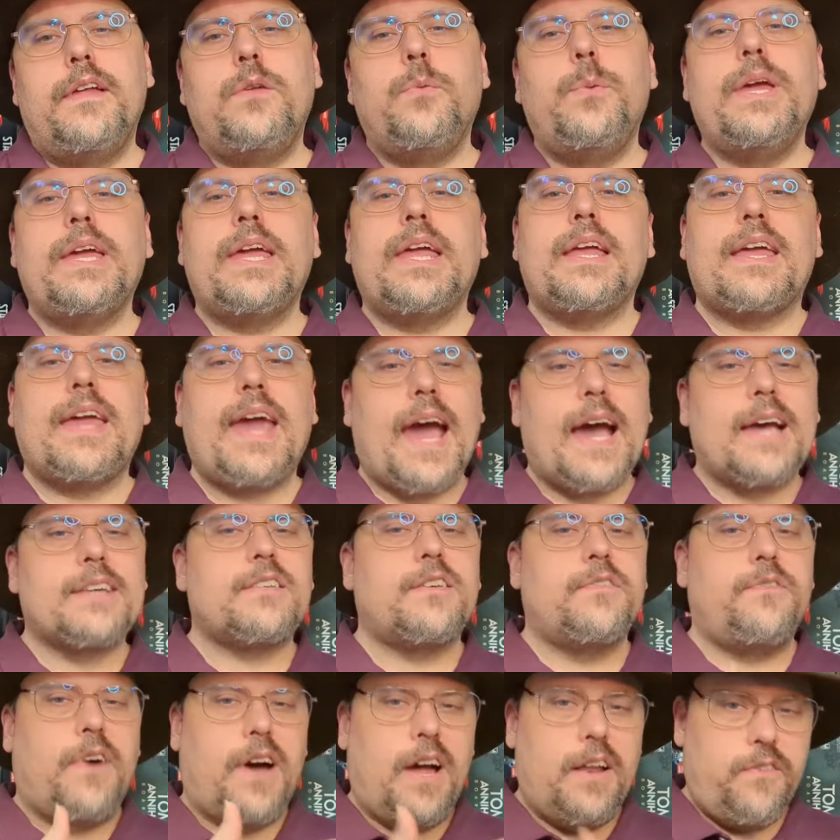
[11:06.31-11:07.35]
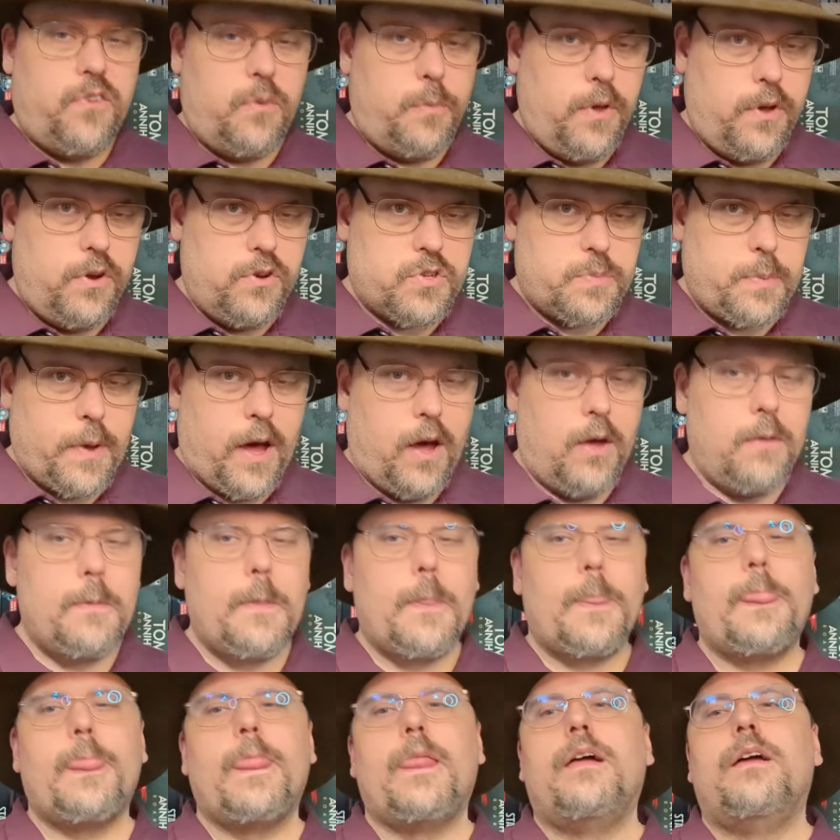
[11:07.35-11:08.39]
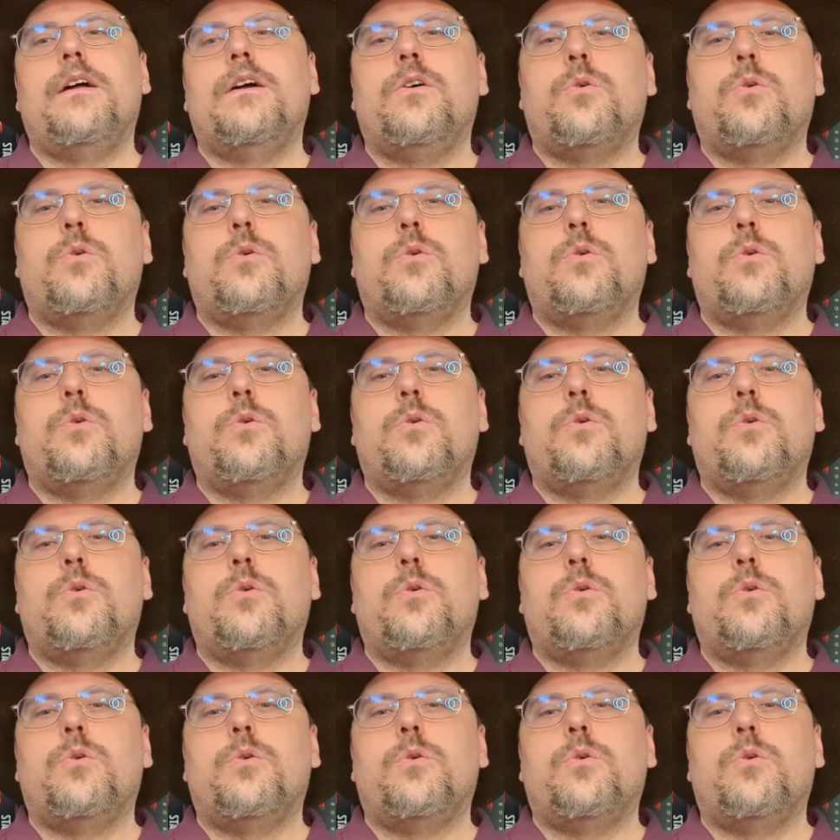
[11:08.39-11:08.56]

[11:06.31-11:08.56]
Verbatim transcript: Then we can cast the Find Familiar spell,